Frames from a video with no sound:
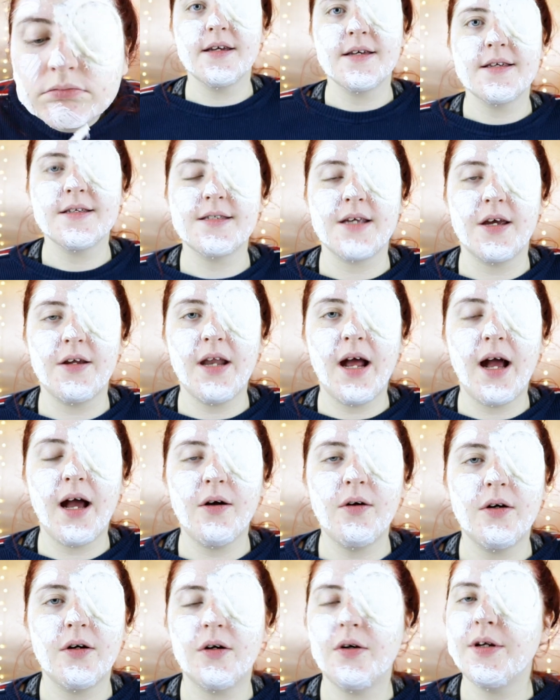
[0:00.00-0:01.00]
So
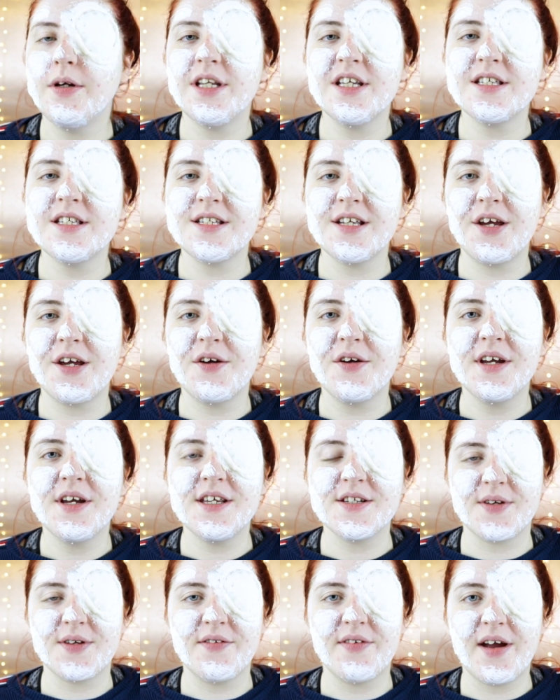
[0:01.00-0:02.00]
now all we need to do
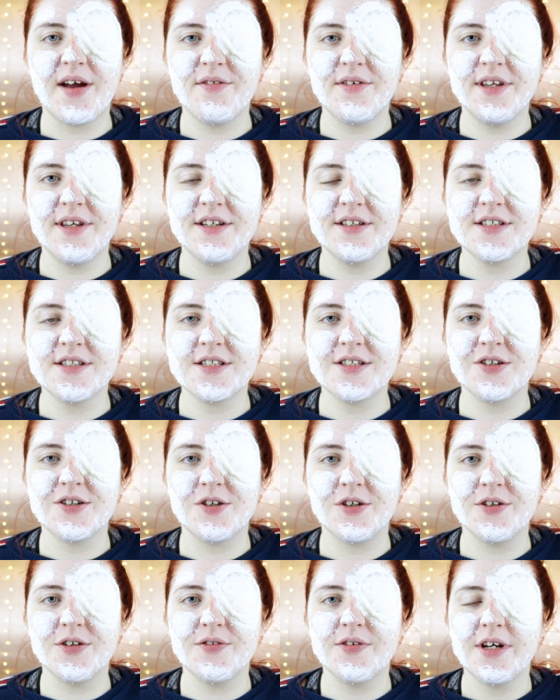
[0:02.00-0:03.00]
is wait for everything to
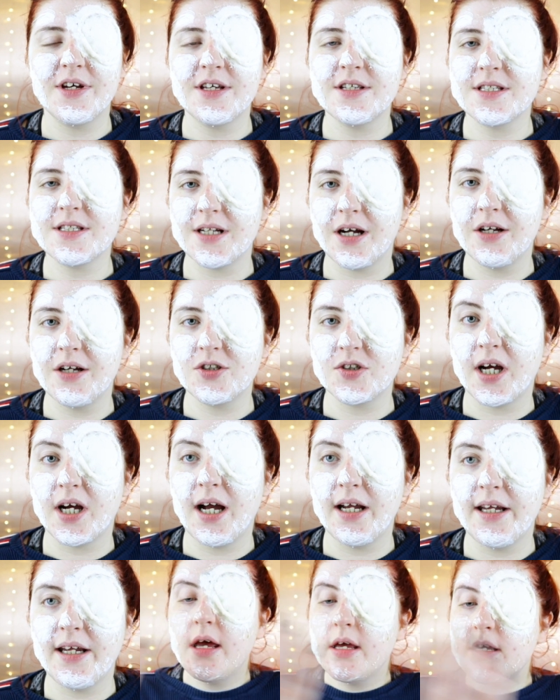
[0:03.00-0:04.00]
sort of start
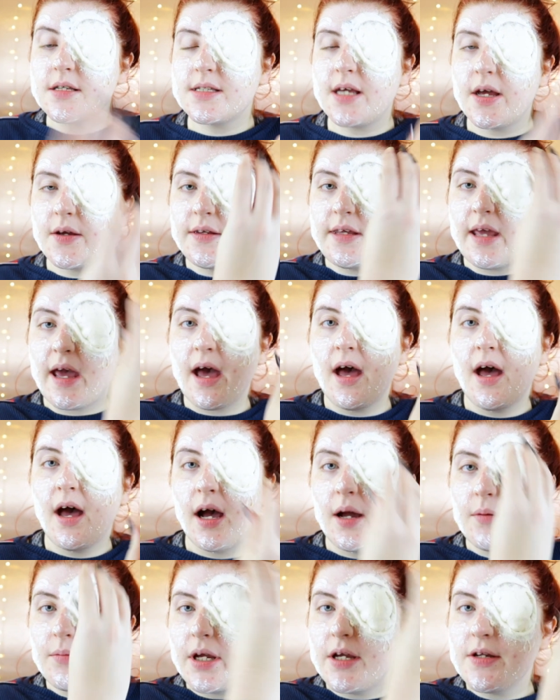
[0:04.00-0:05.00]
drying. So yeah,
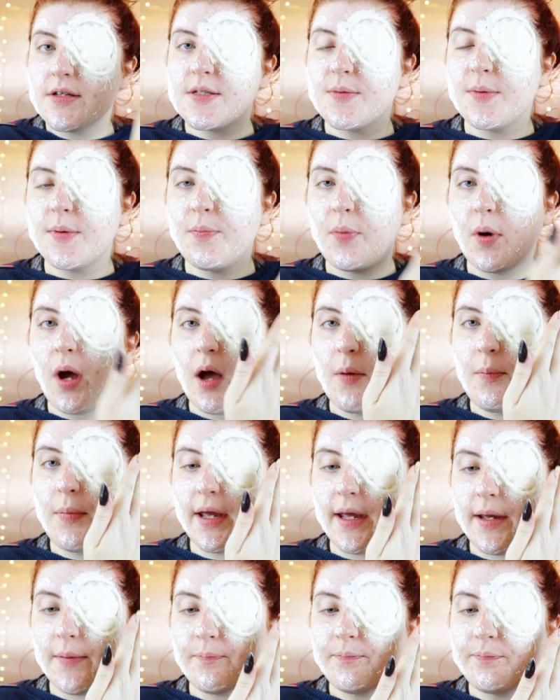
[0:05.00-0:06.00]
I'm going to be
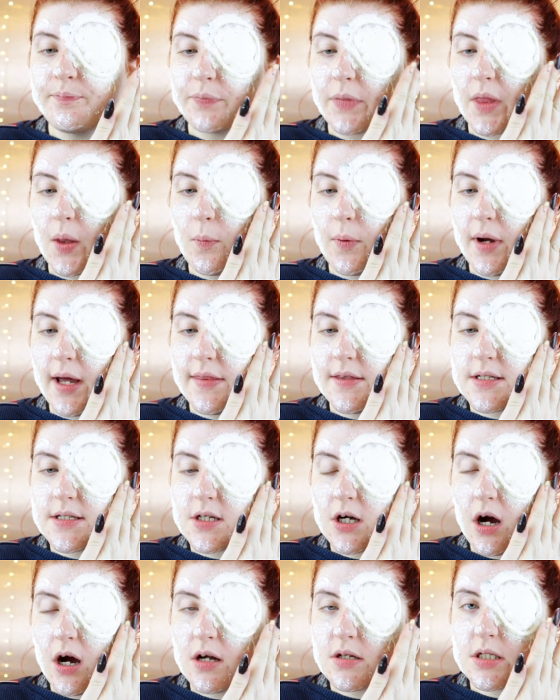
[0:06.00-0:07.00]
popping where there's
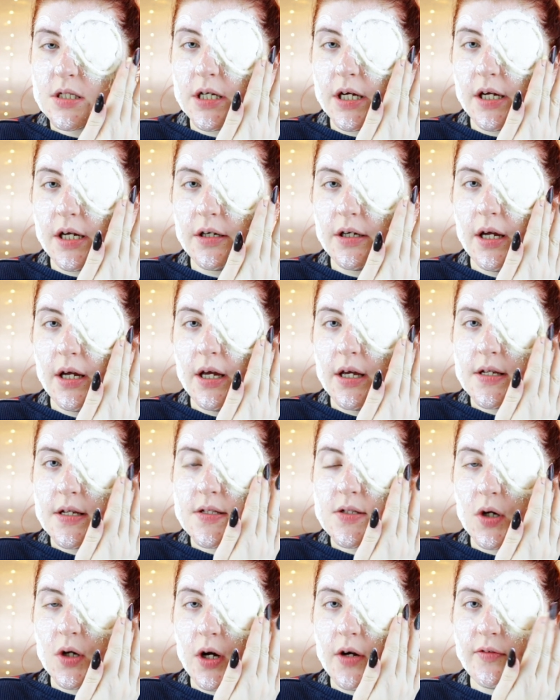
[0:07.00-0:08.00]
cotton
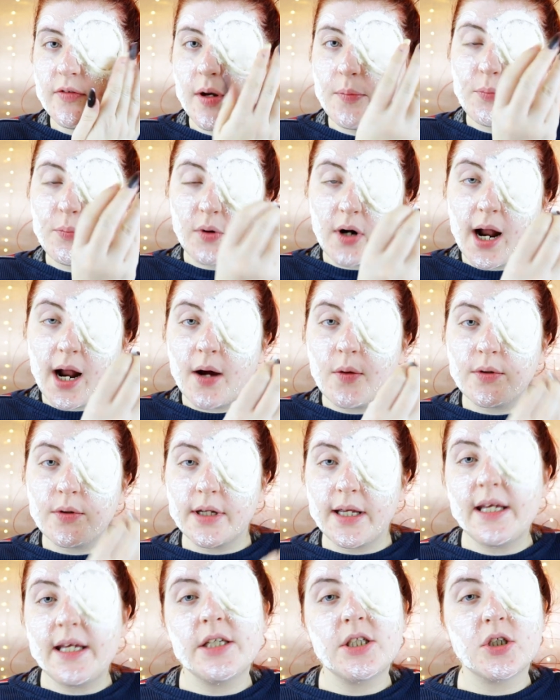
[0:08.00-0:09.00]
sort of a
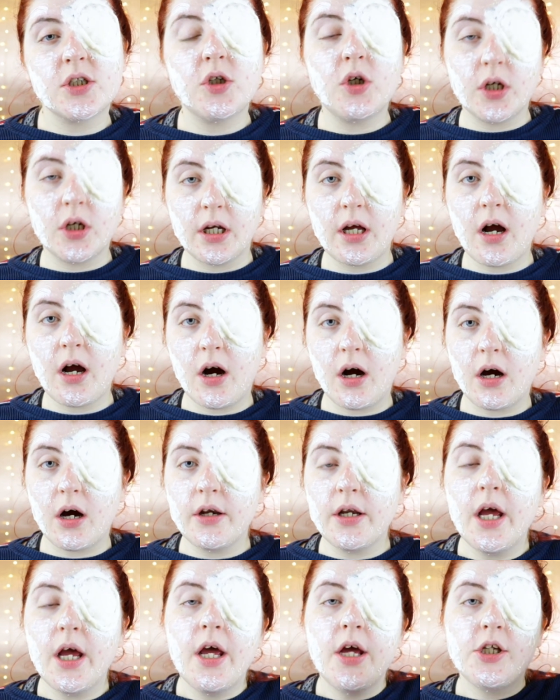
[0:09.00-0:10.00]
brownish colour
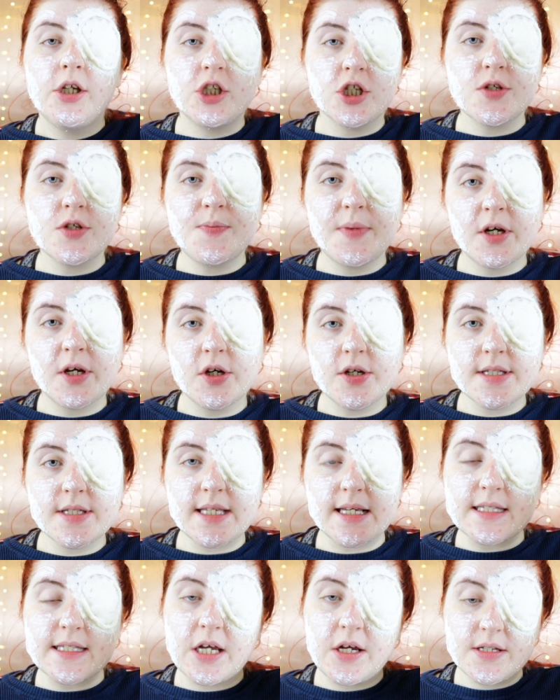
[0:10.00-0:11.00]
on, just because
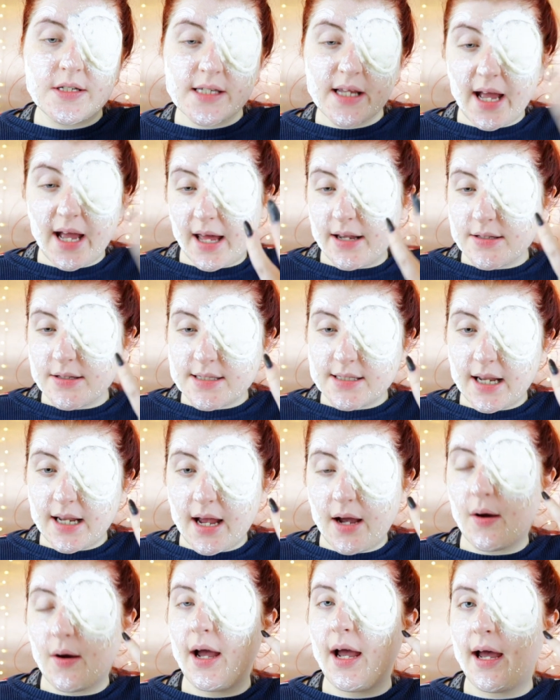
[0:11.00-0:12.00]
that's going to cancel
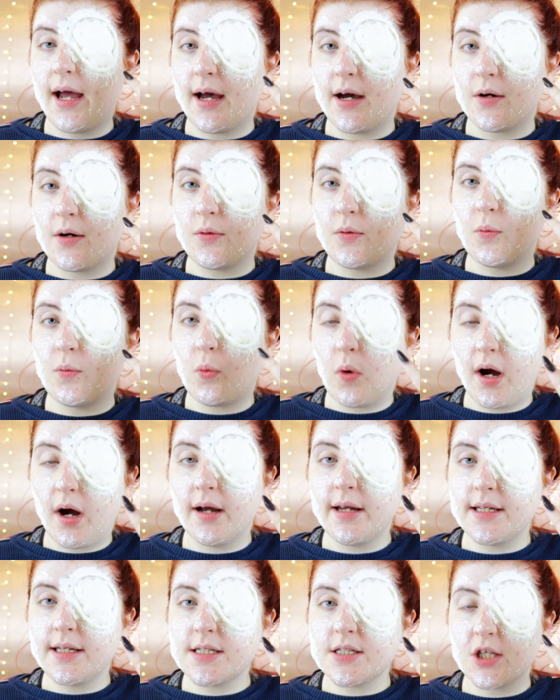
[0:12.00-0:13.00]
out how
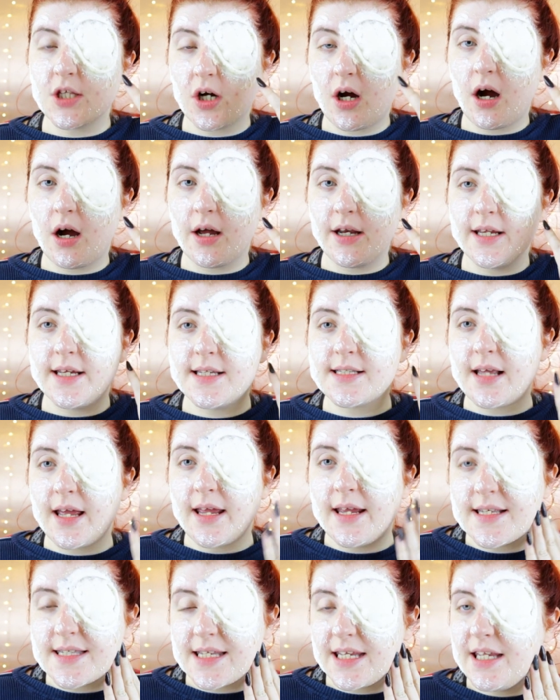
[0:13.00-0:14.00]
white the cotton is.
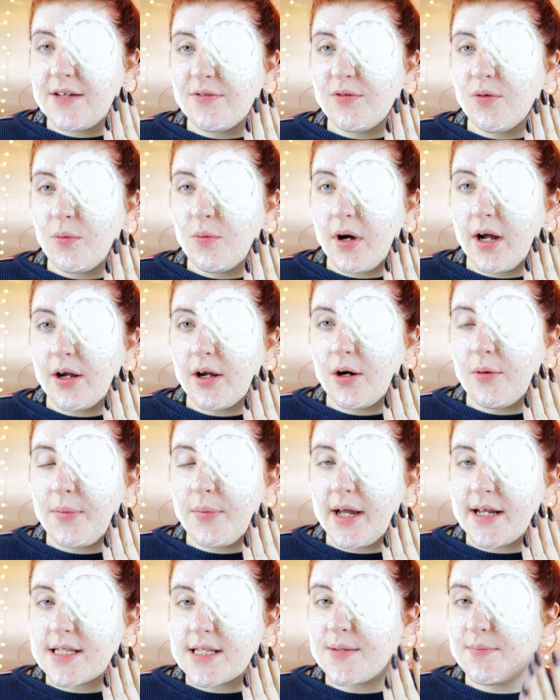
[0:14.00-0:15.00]
It's even white
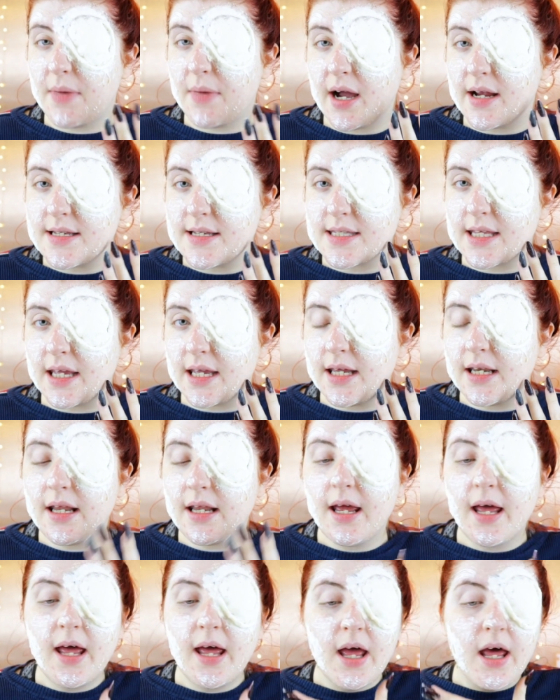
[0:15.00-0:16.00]
compared to my
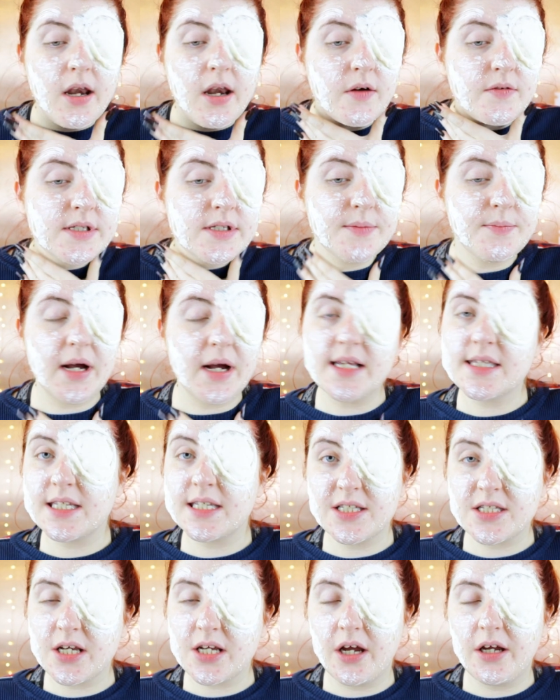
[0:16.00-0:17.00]
skin, and obviously my
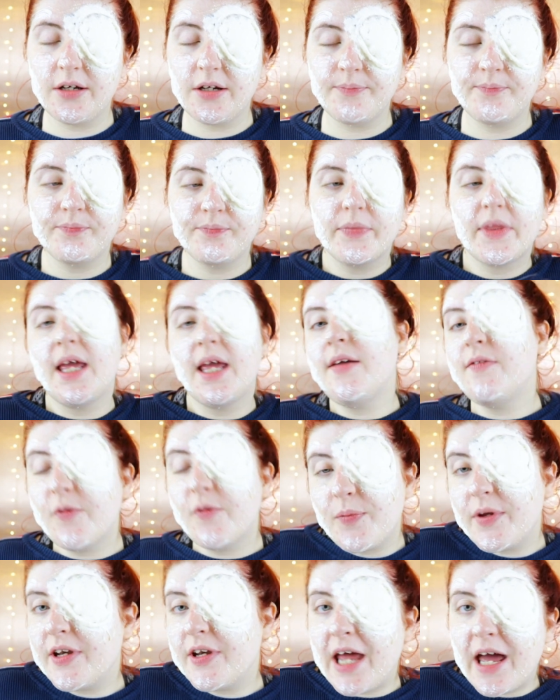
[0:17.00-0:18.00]
skin tone if
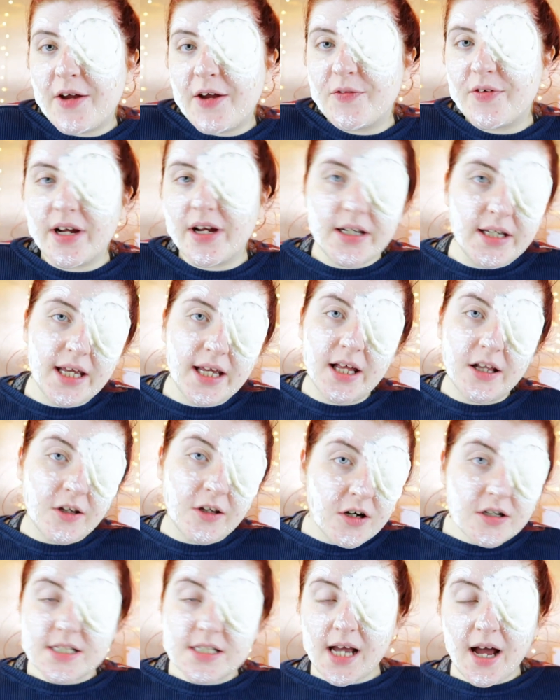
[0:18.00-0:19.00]
you've been around here a
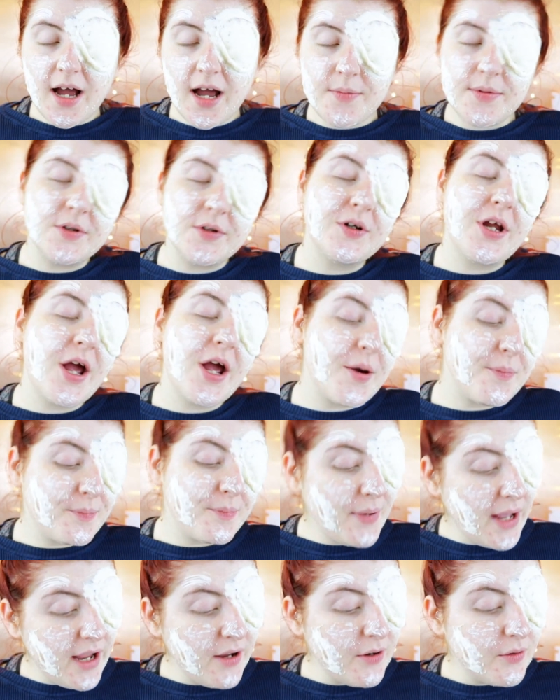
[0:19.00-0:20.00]
long time, you'll know I'm a
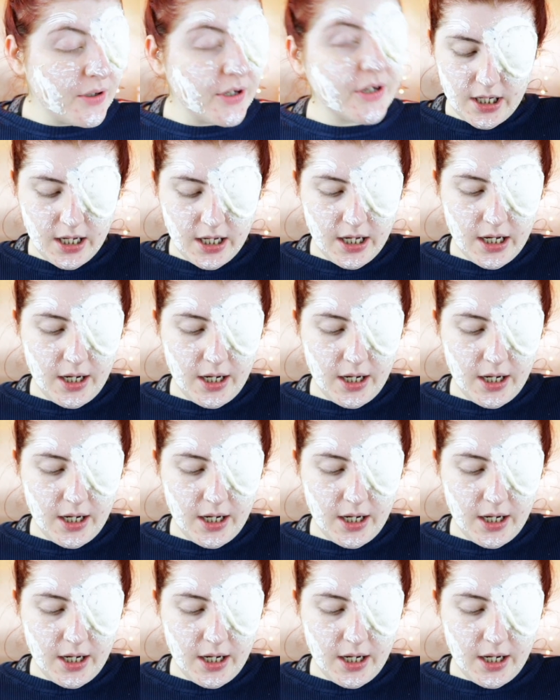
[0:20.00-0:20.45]
pale girl.